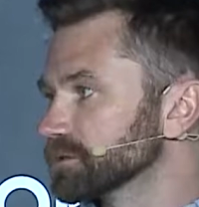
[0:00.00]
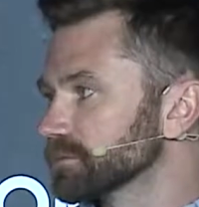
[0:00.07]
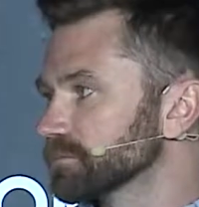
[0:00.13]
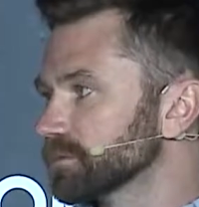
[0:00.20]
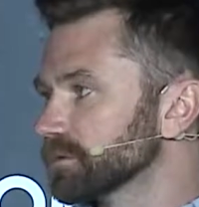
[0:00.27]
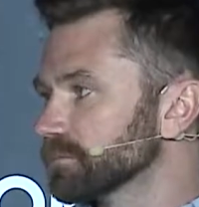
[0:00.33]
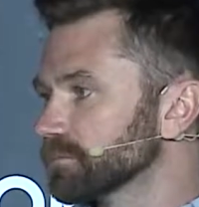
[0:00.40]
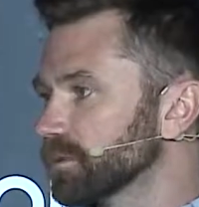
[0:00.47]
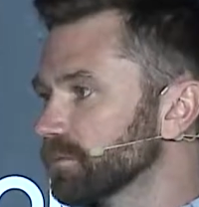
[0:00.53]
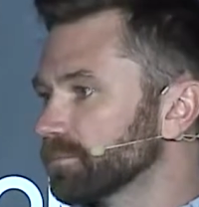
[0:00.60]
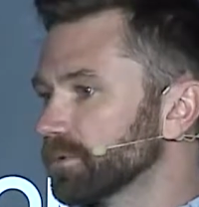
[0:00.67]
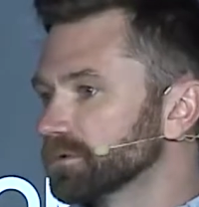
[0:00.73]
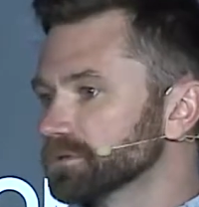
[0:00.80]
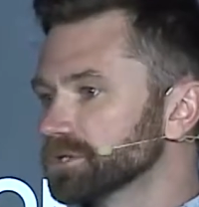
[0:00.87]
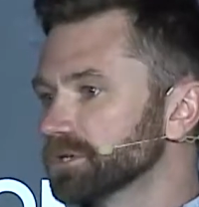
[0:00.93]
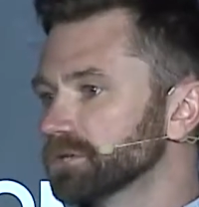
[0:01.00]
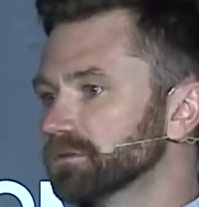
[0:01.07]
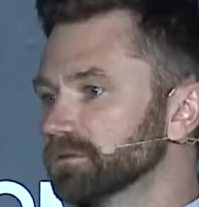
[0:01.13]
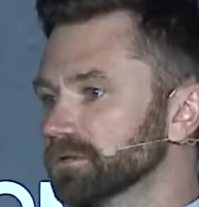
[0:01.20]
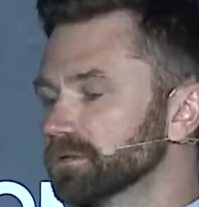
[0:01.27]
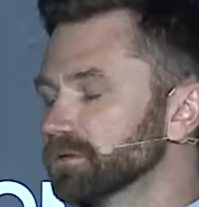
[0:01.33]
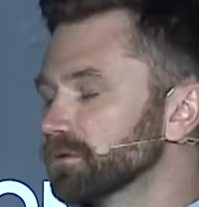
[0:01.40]
And what blockchain, I
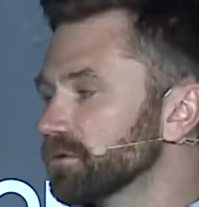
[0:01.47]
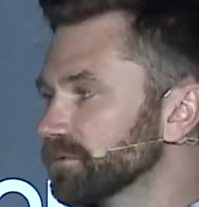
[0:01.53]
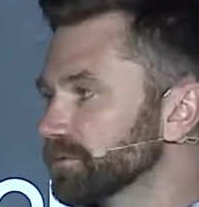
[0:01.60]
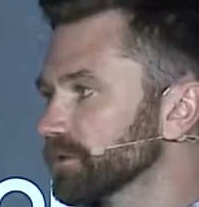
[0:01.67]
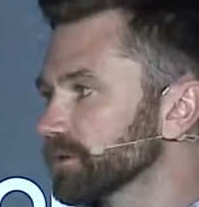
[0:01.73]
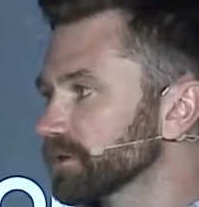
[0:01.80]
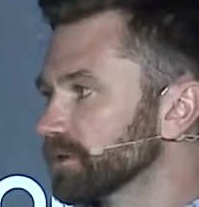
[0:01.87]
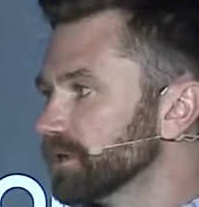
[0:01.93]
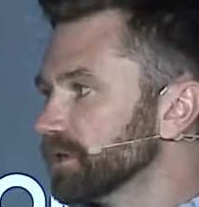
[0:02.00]
think, can offer